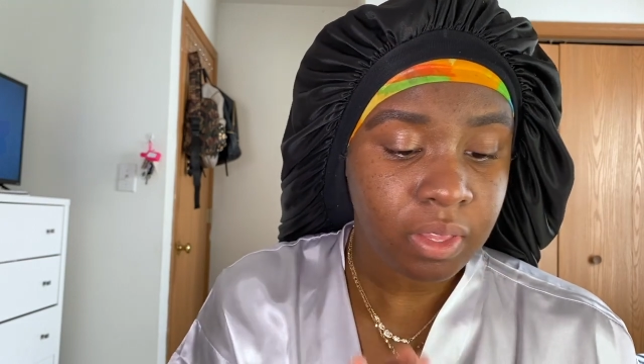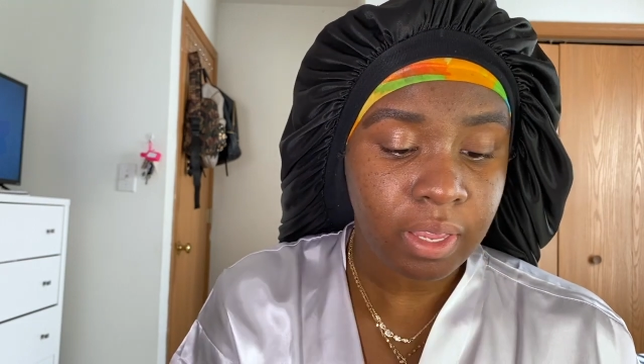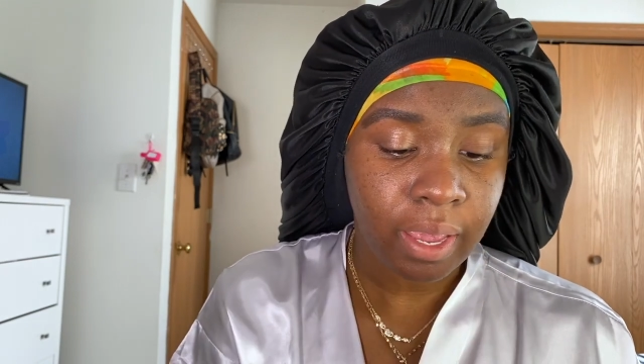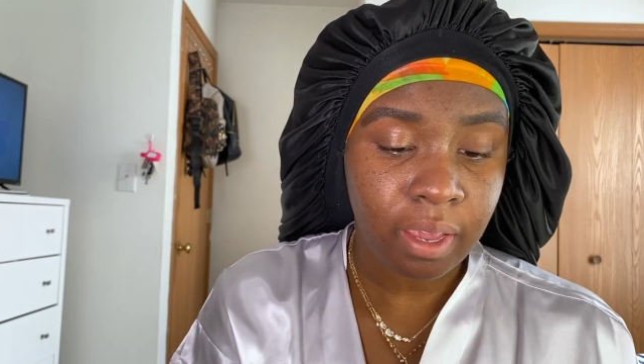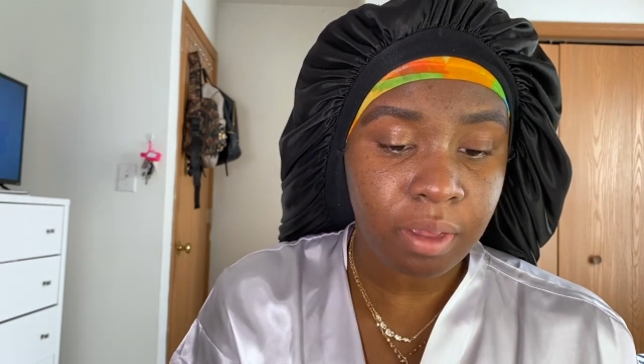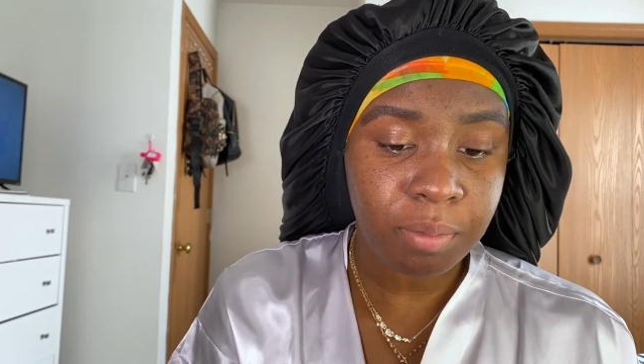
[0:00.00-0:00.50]

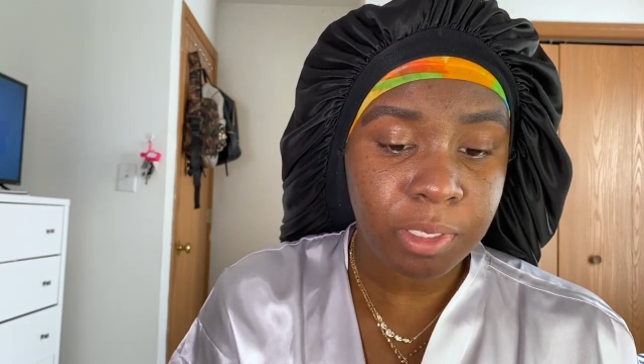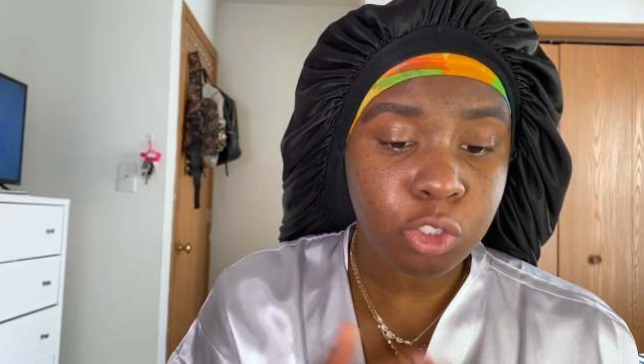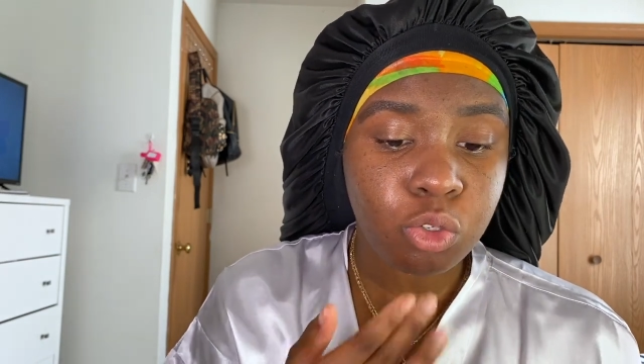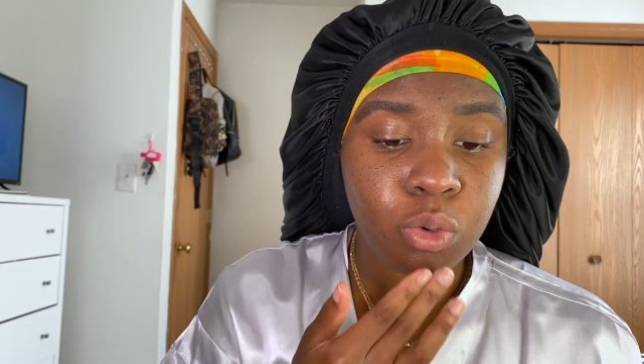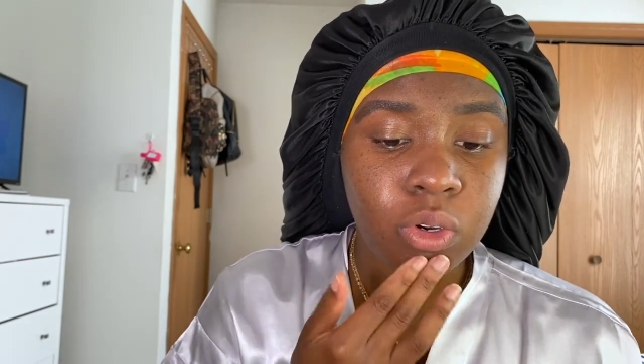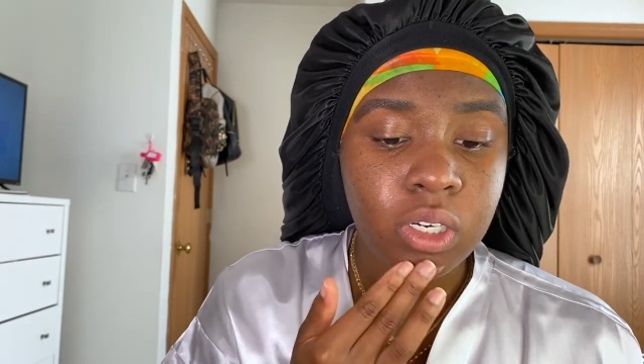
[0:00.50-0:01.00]
aim it
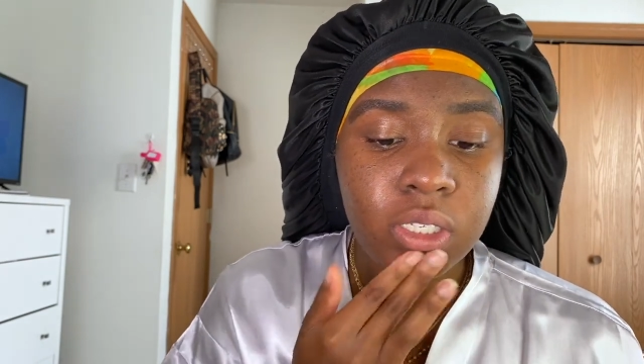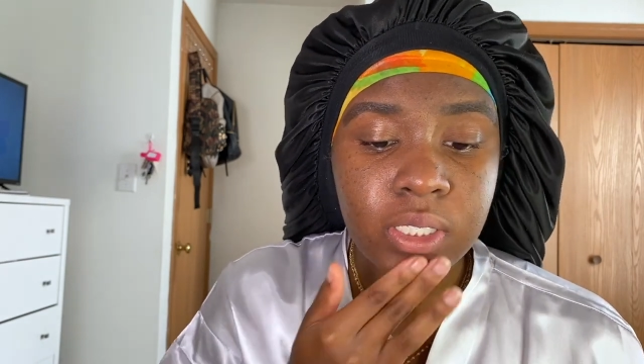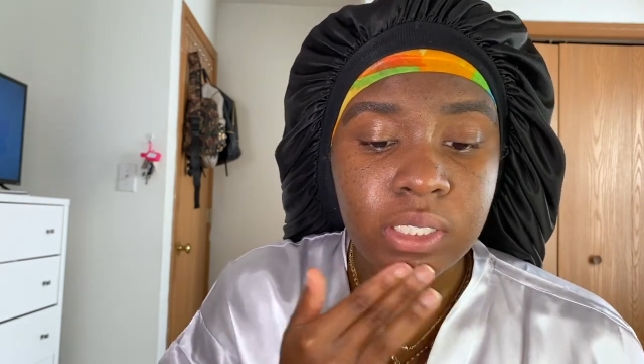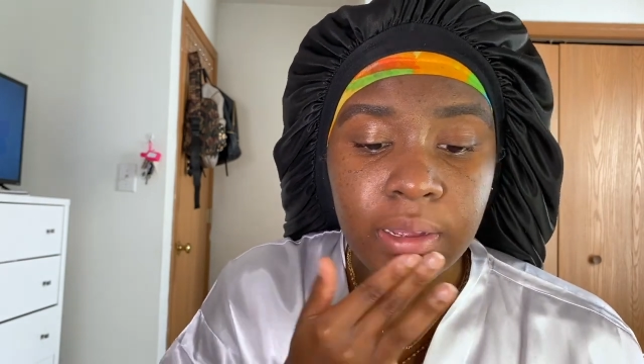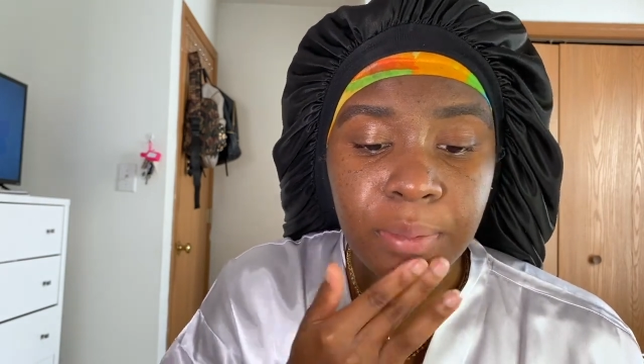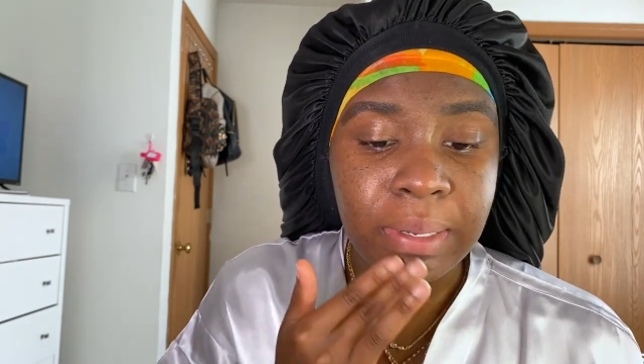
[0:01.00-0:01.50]
towards
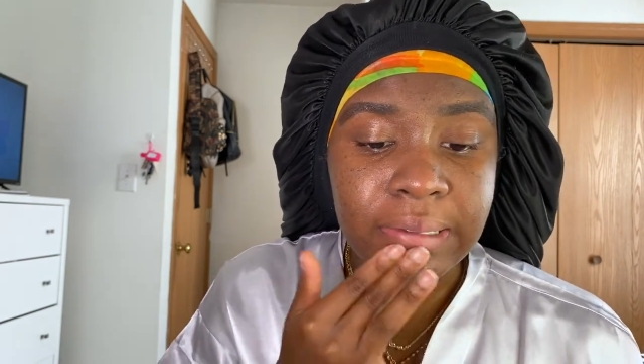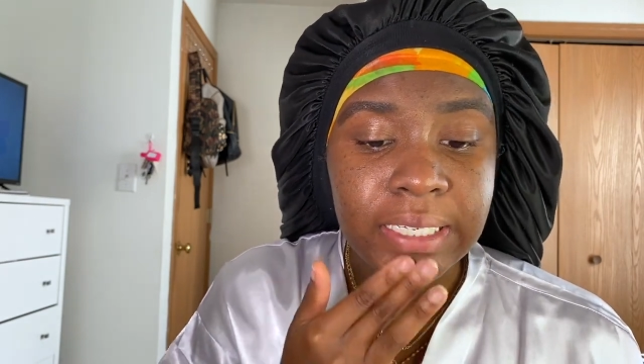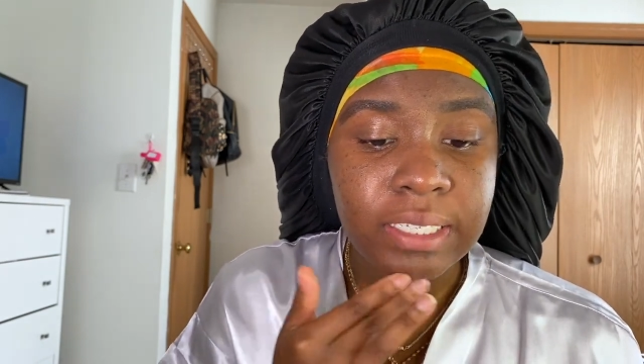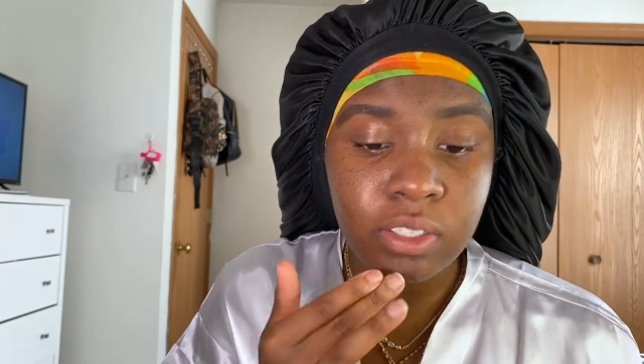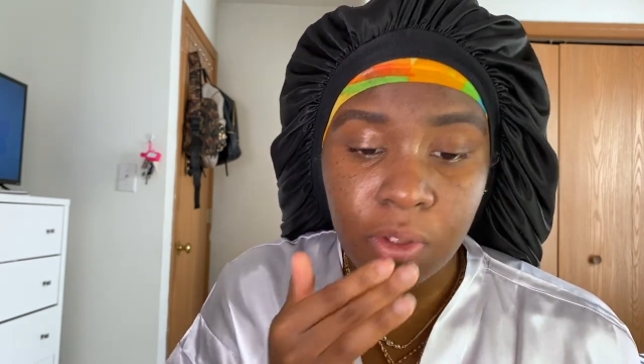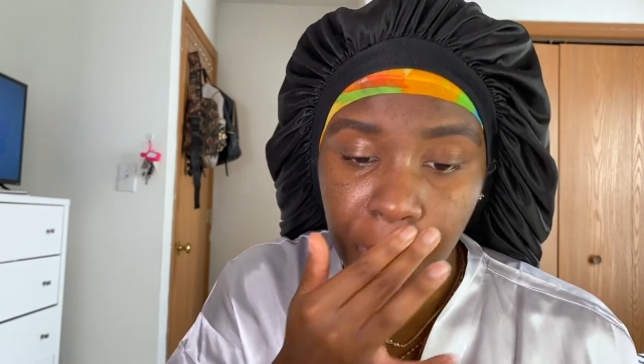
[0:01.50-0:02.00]
like my
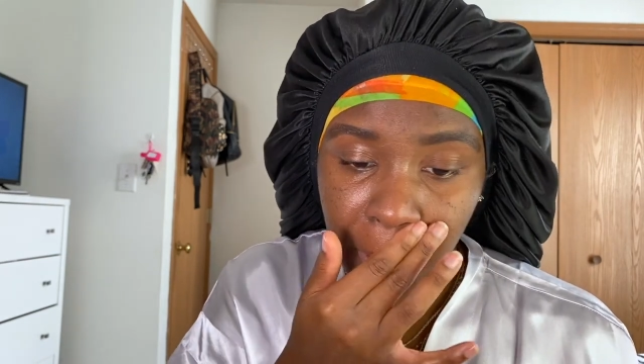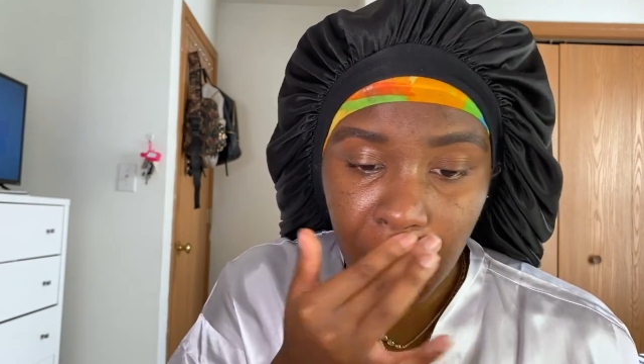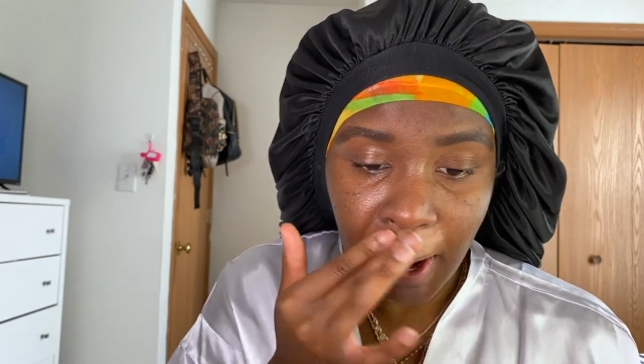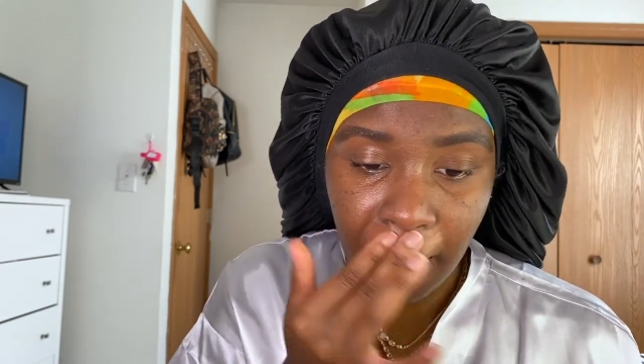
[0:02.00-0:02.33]
T-zone.